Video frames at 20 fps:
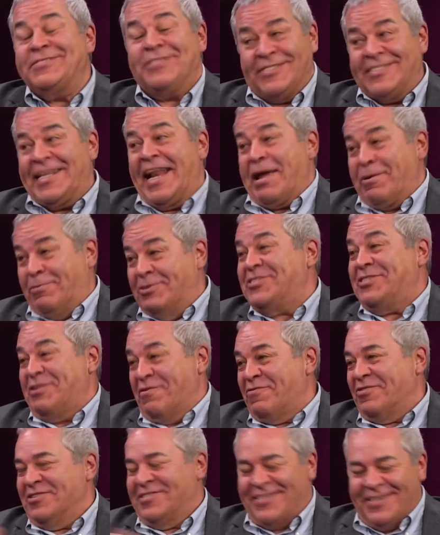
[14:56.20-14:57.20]
language
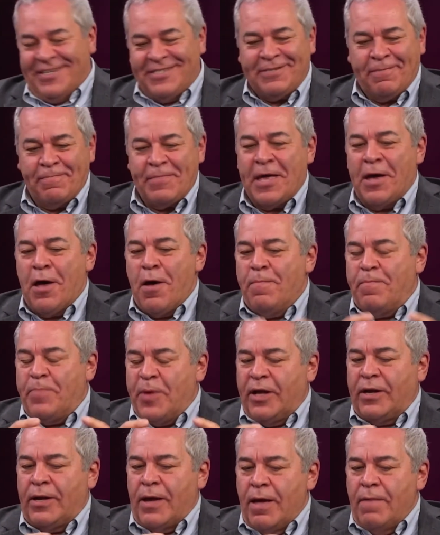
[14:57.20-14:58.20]
differences,
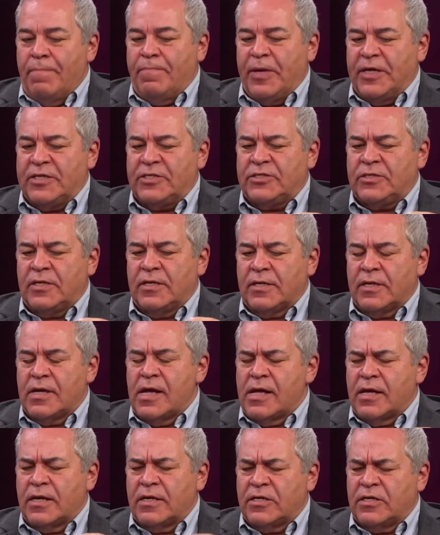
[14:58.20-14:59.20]
but
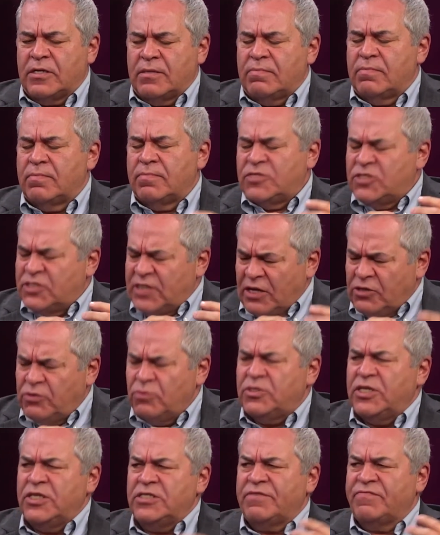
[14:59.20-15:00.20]

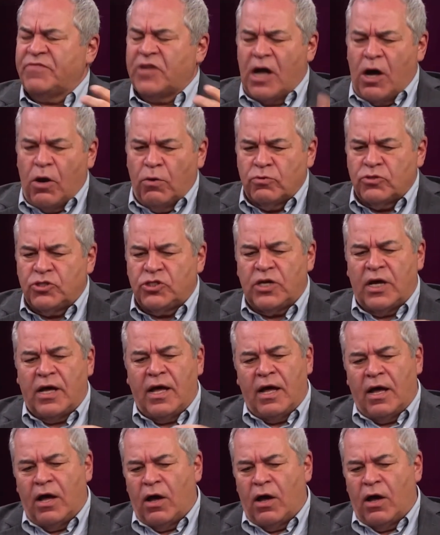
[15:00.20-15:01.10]
subtleties of culture